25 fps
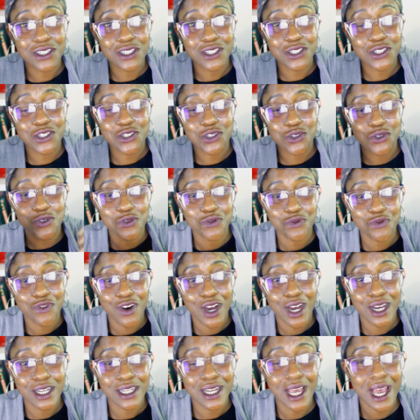the school
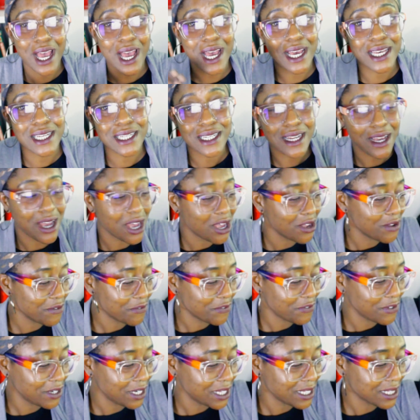run, and
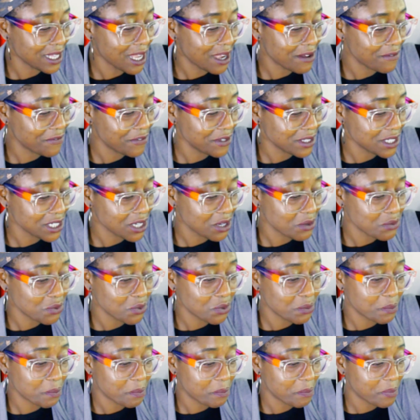hopefully that video
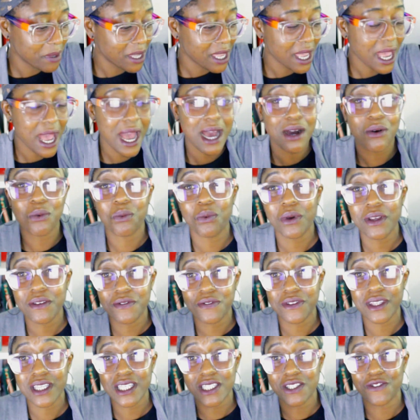will be out
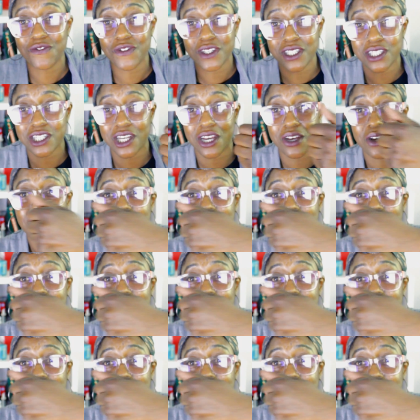with this video.